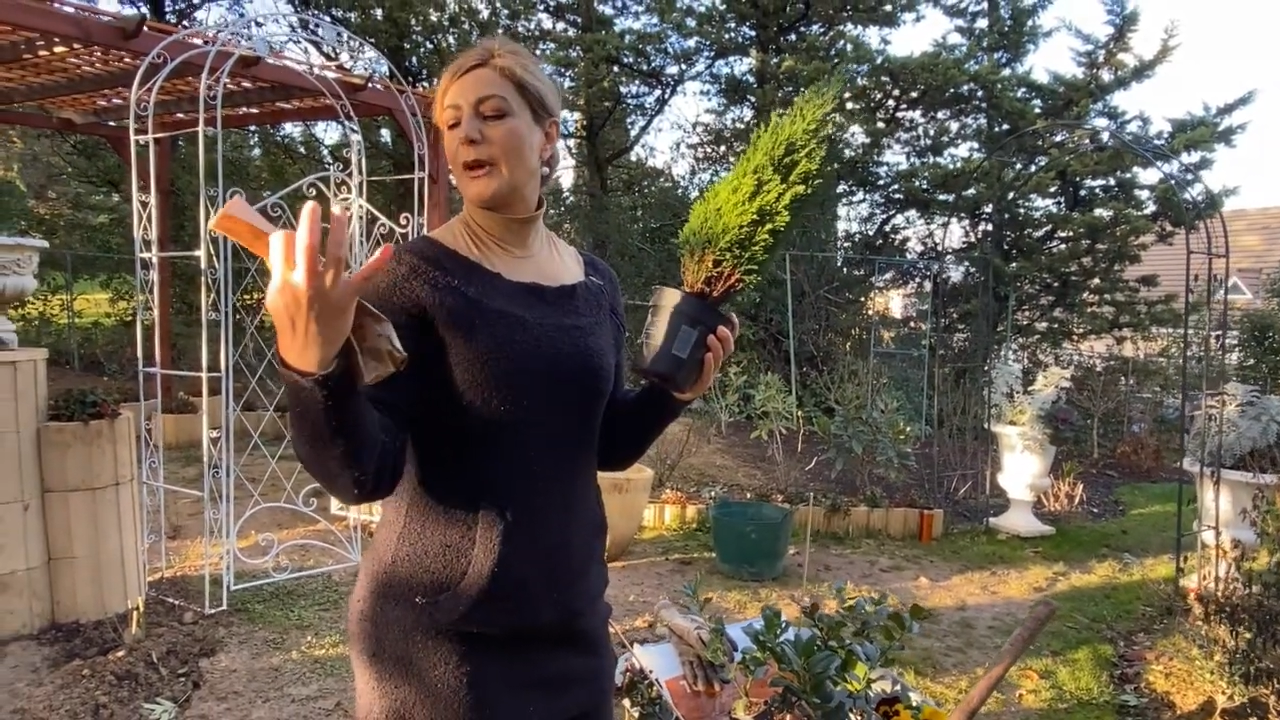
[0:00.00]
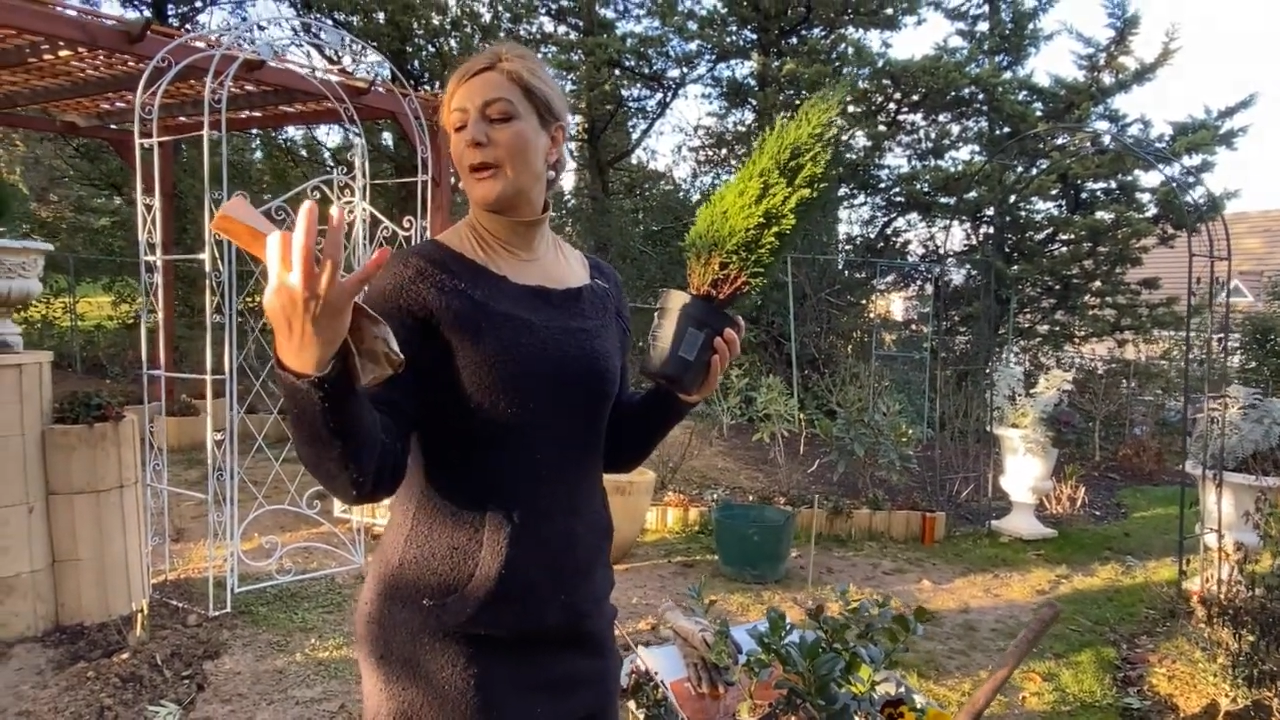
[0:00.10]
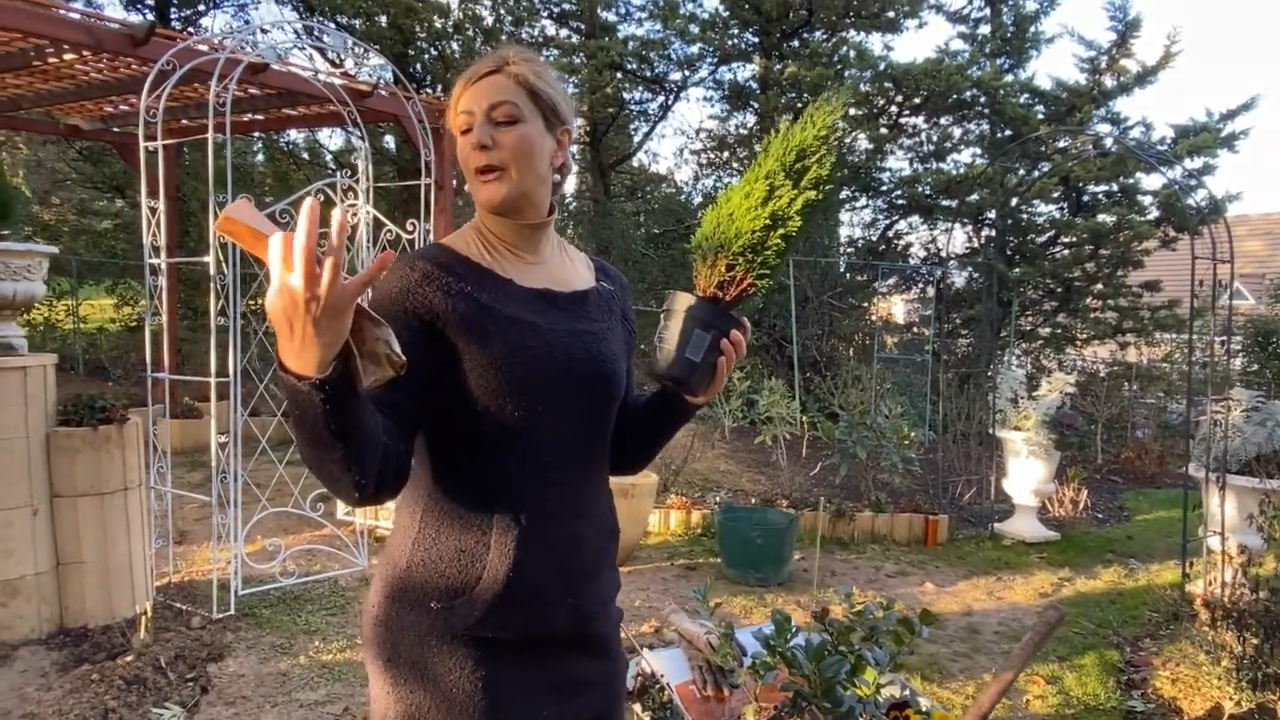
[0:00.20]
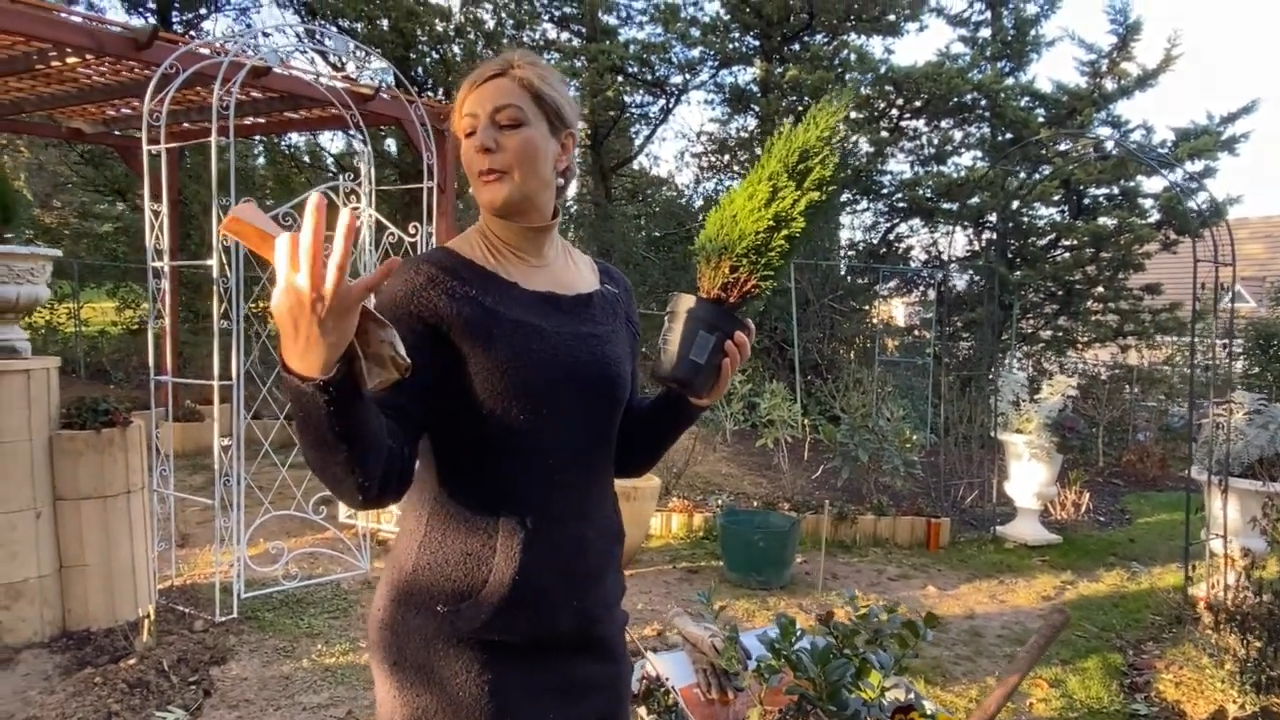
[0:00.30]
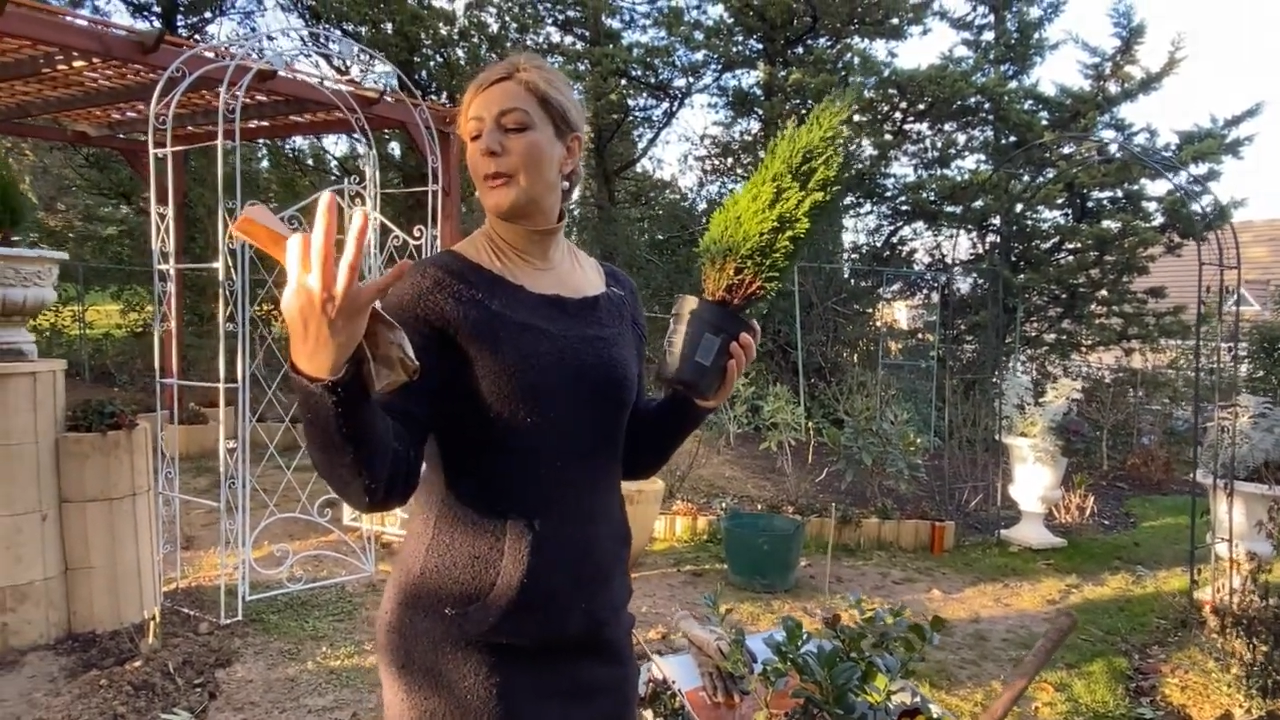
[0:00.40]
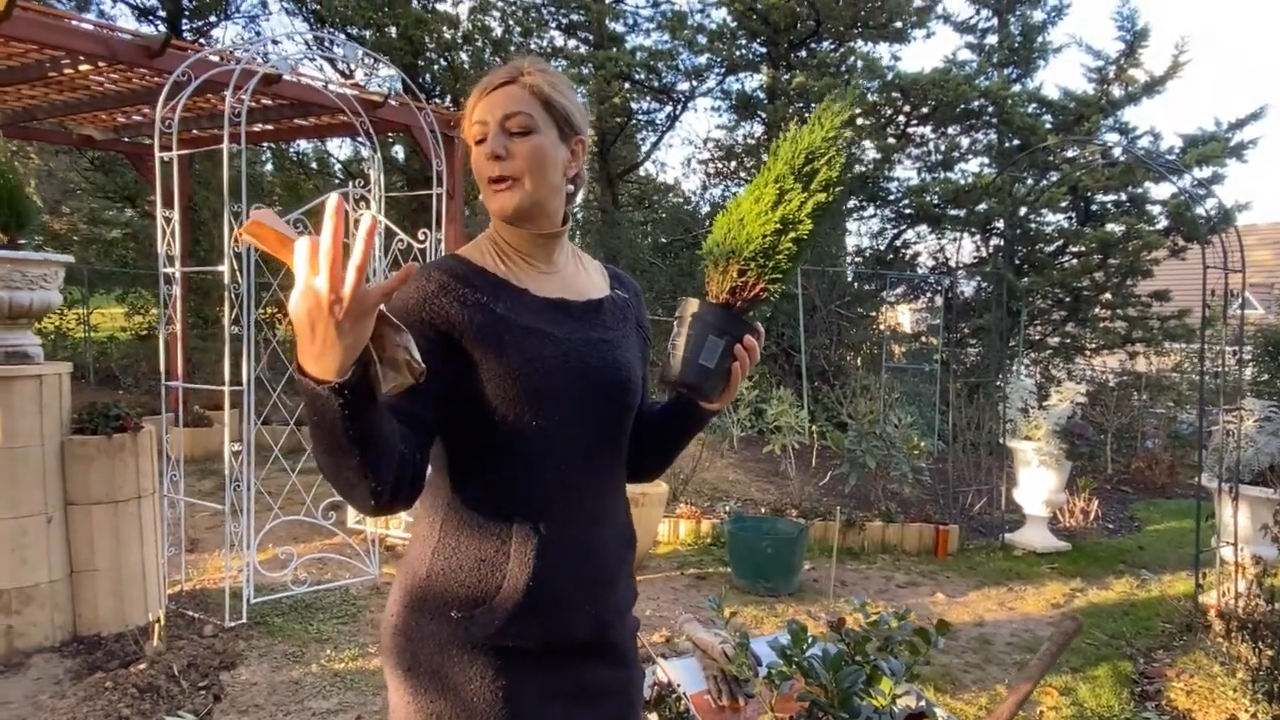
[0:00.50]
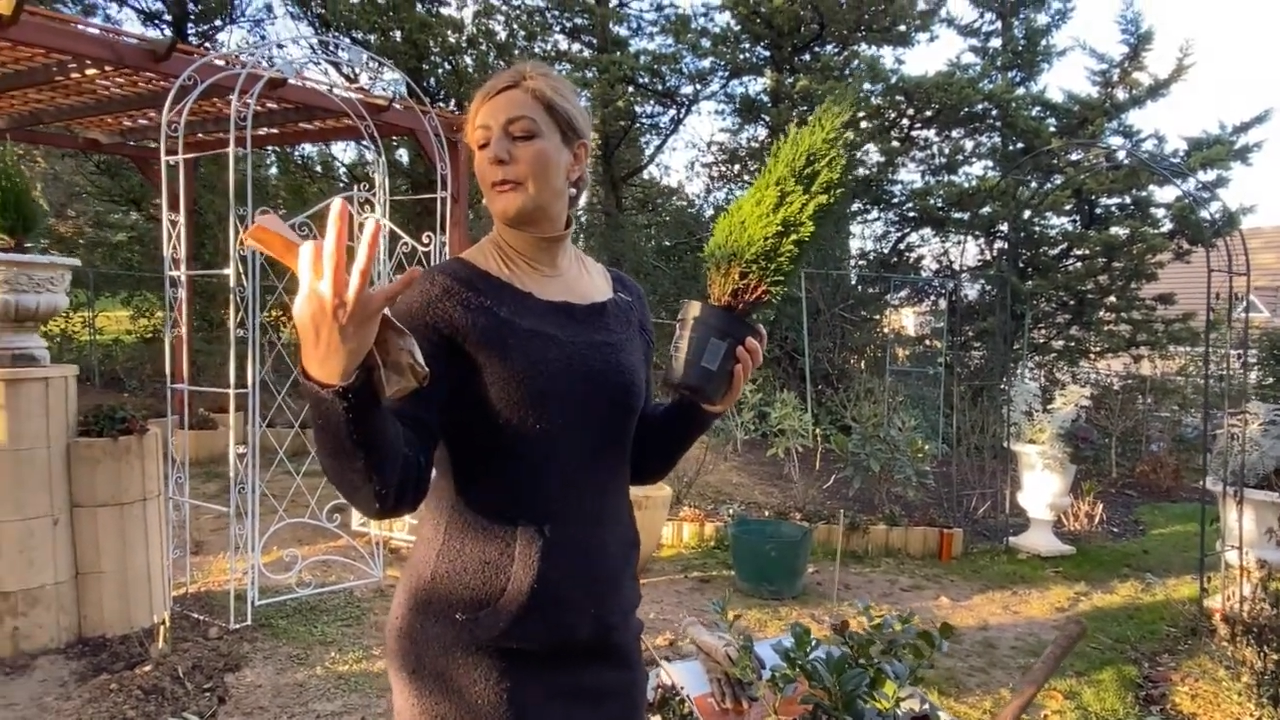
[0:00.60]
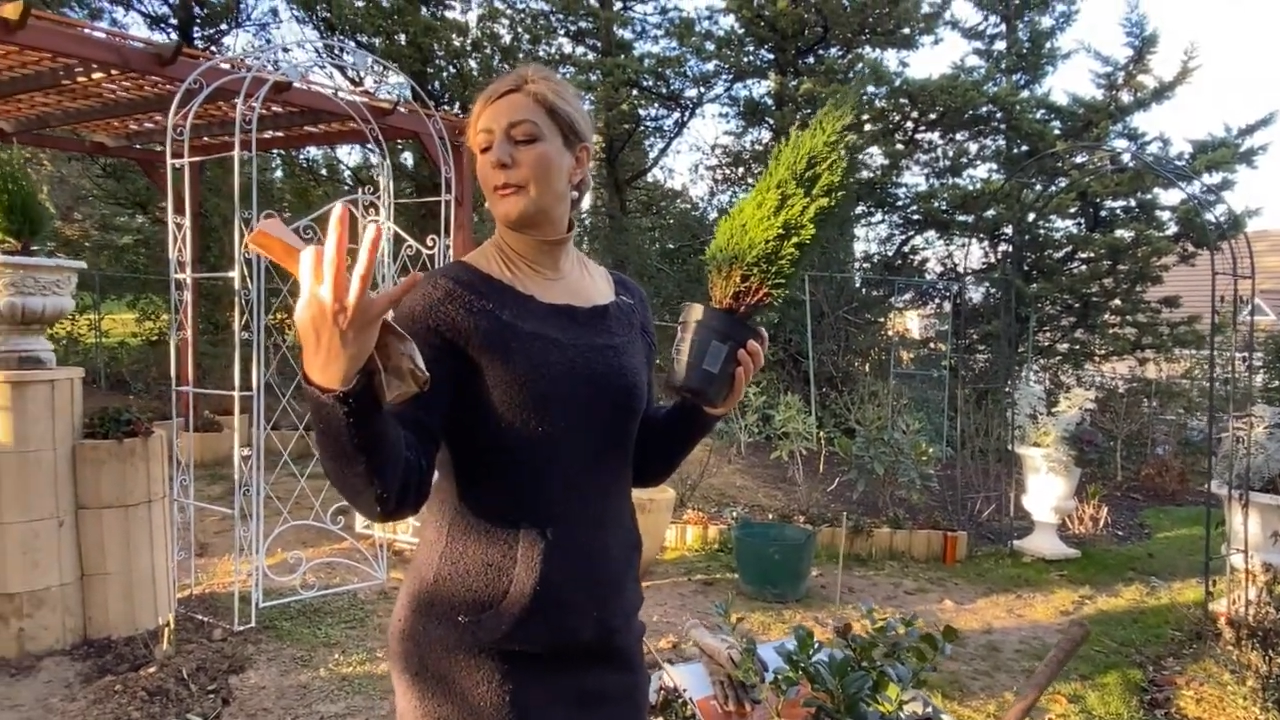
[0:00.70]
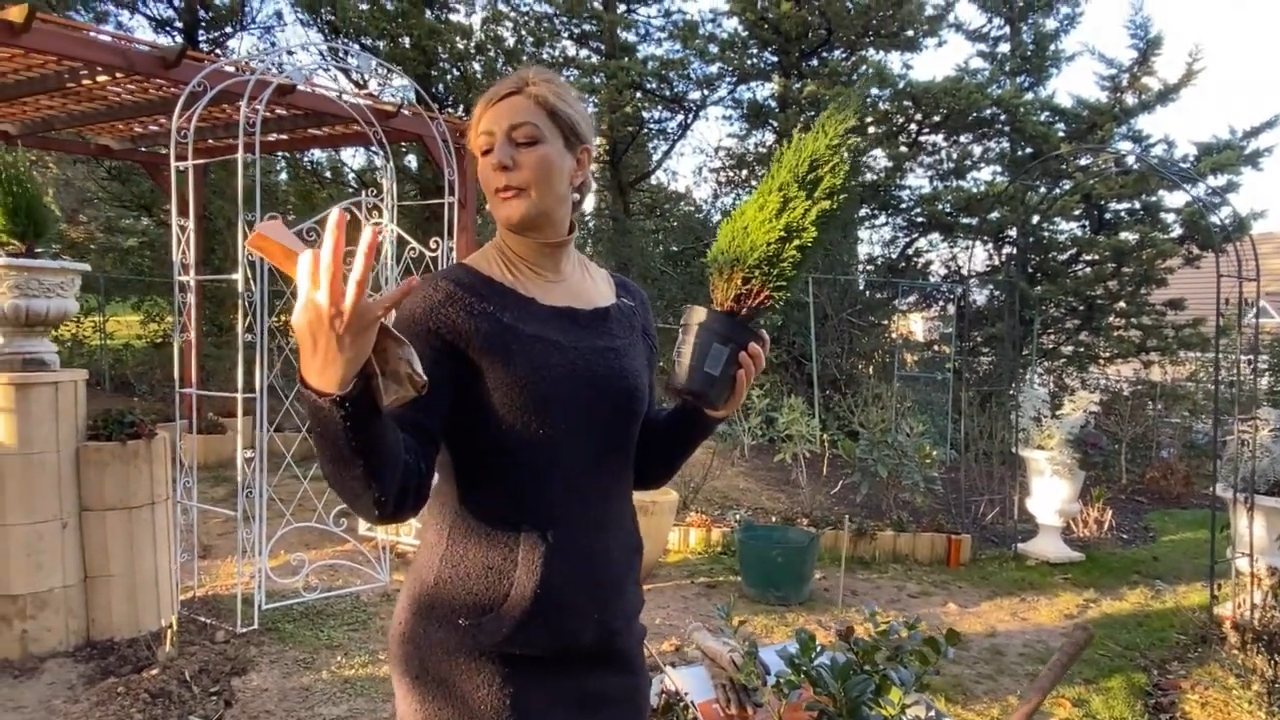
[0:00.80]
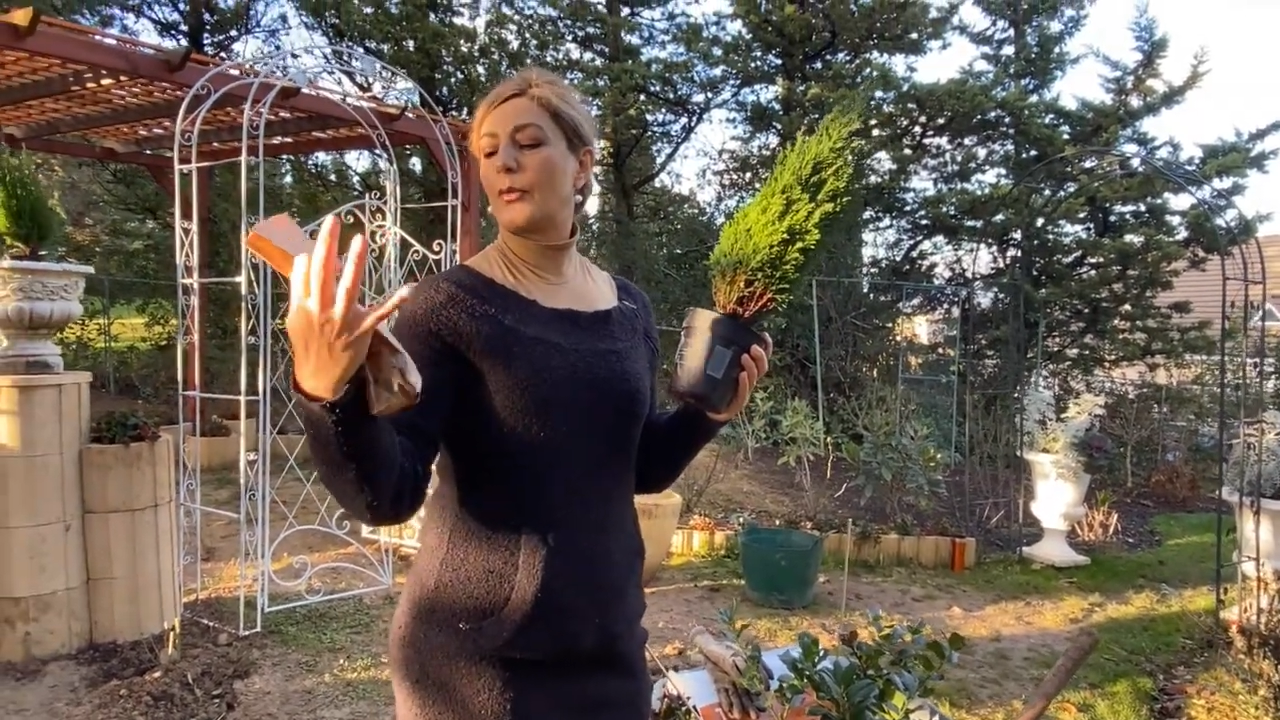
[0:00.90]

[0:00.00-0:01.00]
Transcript: um, uh,